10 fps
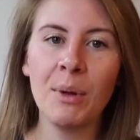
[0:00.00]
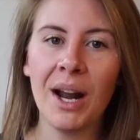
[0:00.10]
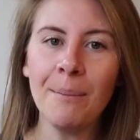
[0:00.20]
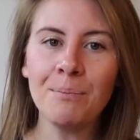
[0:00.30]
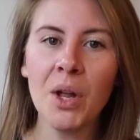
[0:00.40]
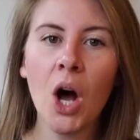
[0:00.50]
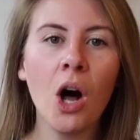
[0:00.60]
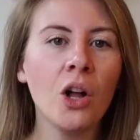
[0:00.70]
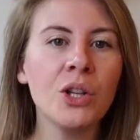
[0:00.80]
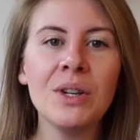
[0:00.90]
it up,
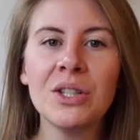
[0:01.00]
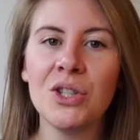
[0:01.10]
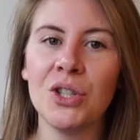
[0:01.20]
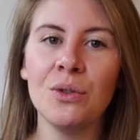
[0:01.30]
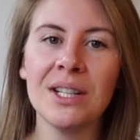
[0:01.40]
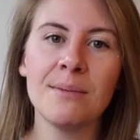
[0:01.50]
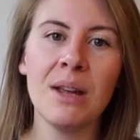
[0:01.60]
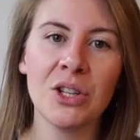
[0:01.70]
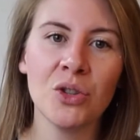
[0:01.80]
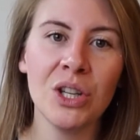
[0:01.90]
all you need to do is
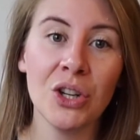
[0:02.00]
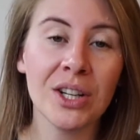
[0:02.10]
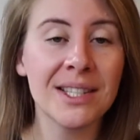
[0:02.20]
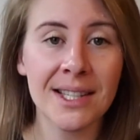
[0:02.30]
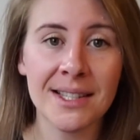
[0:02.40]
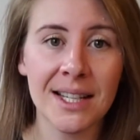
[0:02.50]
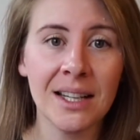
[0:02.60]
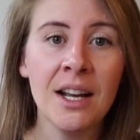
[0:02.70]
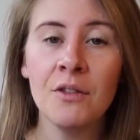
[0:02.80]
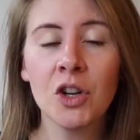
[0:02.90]
make sure that you're
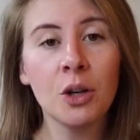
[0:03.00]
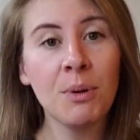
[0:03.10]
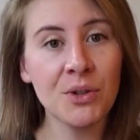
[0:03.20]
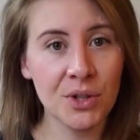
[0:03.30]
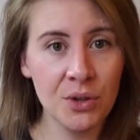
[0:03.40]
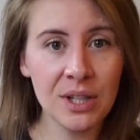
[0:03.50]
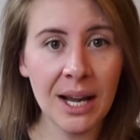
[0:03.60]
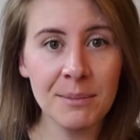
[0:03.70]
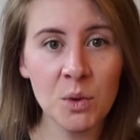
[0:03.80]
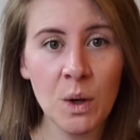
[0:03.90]
consistent. If you're gonna post 2
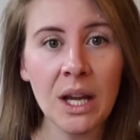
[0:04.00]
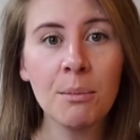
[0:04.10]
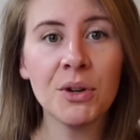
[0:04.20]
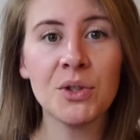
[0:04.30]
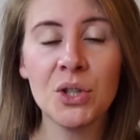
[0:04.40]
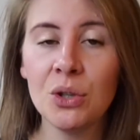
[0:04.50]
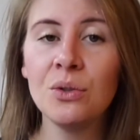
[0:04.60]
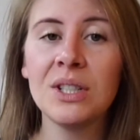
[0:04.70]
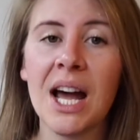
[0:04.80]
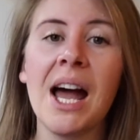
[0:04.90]
times a week, post
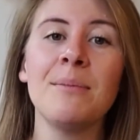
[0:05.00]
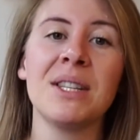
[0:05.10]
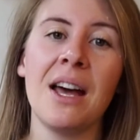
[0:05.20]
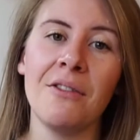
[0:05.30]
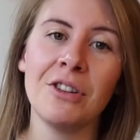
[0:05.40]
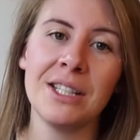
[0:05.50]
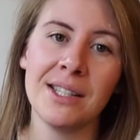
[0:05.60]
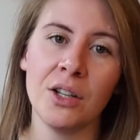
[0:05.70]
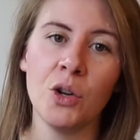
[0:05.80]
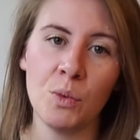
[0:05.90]
2 times every
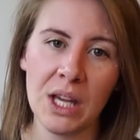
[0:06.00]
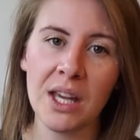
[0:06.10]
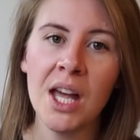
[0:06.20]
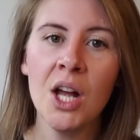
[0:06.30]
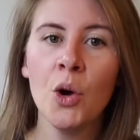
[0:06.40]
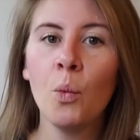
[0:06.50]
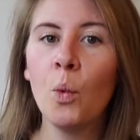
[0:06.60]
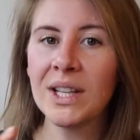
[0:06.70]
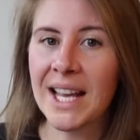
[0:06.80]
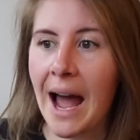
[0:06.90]
single week.
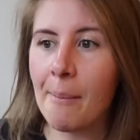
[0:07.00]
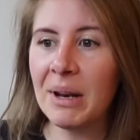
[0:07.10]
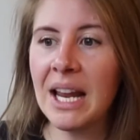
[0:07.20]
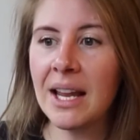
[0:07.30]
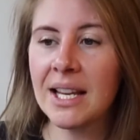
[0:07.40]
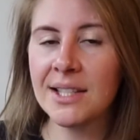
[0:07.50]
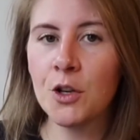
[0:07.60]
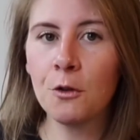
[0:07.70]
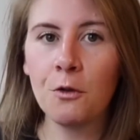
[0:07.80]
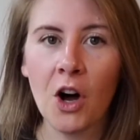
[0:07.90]
What's happening is
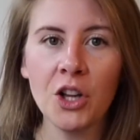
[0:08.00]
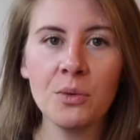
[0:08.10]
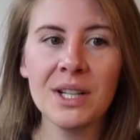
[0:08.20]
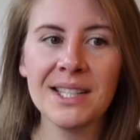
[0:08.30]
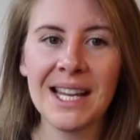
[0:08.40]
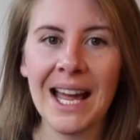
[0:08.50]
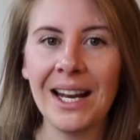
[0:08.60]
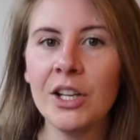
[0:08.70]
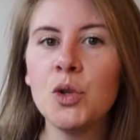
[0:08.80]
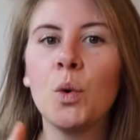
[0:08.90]
your followers
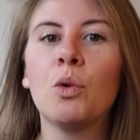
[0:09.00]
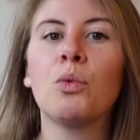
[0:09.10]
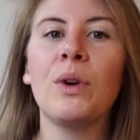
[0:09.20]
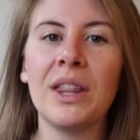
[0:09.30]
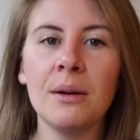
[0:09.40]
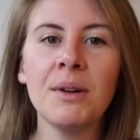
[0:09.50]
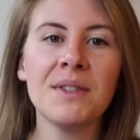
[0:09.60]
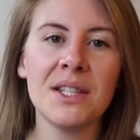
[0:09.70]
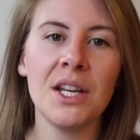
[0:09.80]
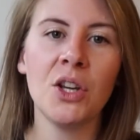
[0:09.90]
get into a rhythm of
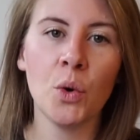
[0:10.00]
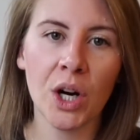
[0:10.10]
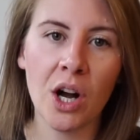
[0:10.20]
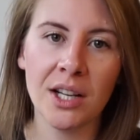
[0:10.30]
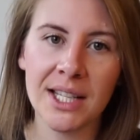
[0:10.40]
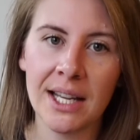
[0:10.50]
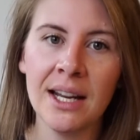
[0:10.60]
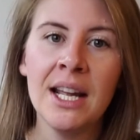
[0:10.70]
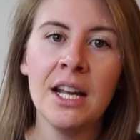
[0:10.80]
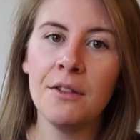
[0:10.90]
seeing your content.
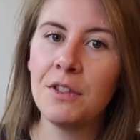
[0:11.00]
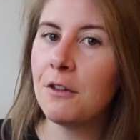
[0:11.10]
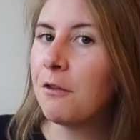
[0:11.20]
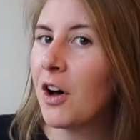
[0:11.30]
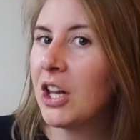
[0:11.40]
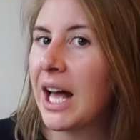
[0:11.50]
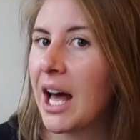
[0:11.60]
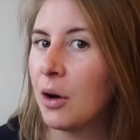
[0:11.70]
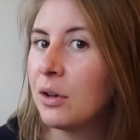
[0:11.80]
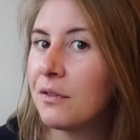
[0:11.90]
If they fall
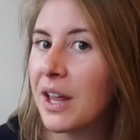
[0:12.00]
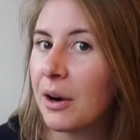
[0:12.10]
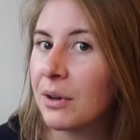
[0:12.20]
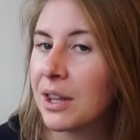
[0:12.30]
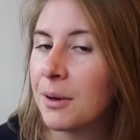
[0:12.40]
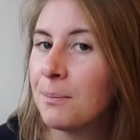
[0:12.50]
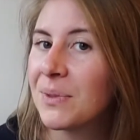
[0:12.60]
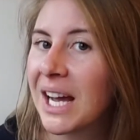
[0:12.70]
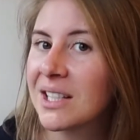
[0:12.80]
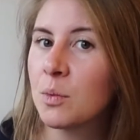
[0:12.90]
out of that rhythm,
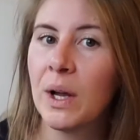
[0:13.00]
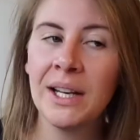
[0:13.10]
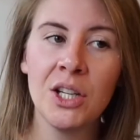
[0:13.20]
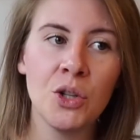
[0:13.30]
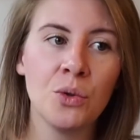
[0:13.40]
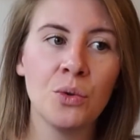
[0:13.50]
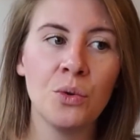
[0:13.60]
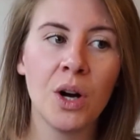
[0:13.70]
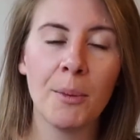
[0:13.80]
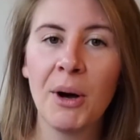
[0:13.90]
that's when
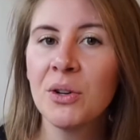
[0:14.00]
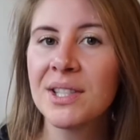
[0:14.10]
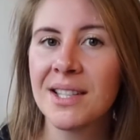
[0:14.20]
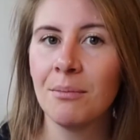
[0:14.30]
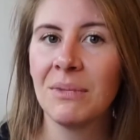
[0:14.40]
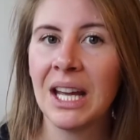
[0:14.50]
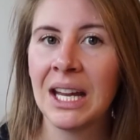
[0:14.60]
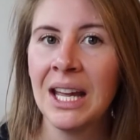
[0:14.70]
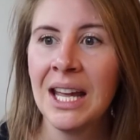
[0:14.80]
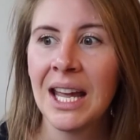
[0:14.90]
you post
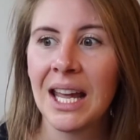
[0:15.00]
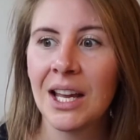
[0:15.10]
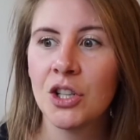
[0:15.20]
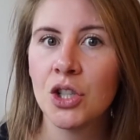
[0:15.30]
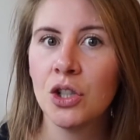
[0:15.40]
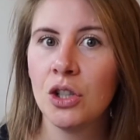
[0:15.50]
something and